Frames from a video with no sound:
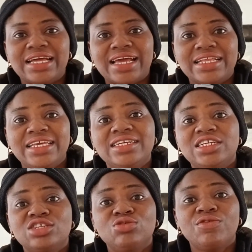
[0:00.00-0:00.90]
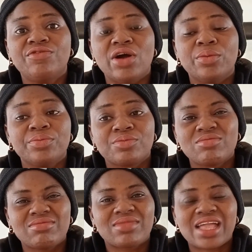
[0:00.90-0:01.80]
that, I think they do for
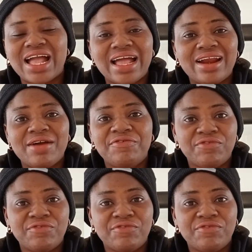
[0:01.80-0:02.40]
around